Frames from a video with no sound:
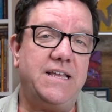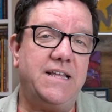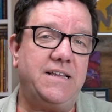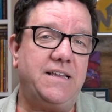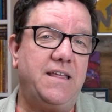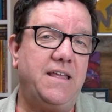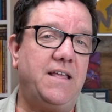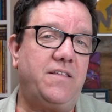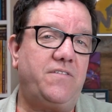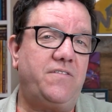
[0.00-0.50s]

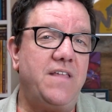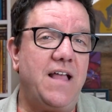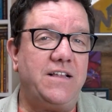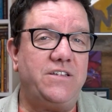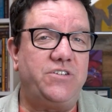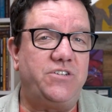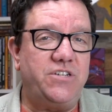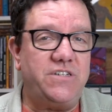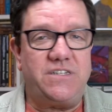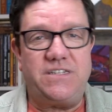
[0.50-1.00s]
it's
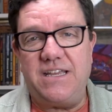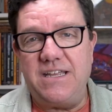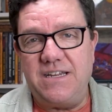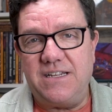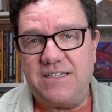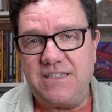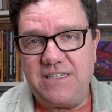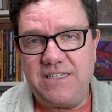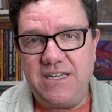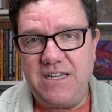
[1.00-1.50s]
not just in
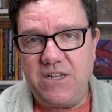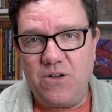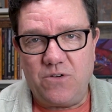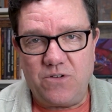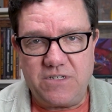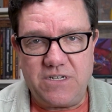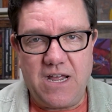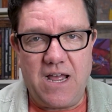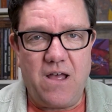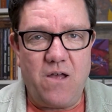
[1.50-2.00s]
a city or
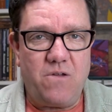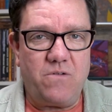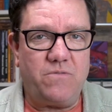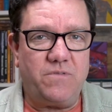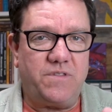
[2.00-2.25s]
town